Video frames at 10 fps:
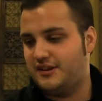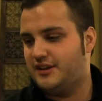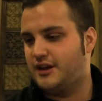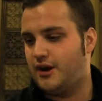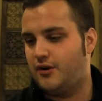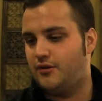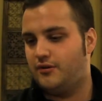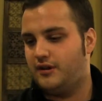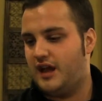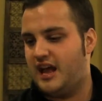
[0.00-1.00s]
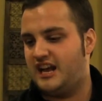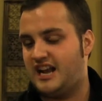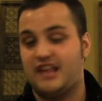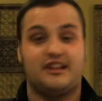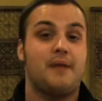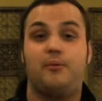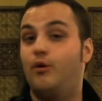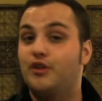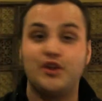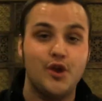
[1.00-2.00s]
and I said, I
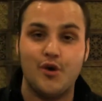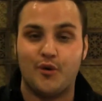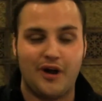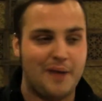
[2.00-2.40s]
pulled a U,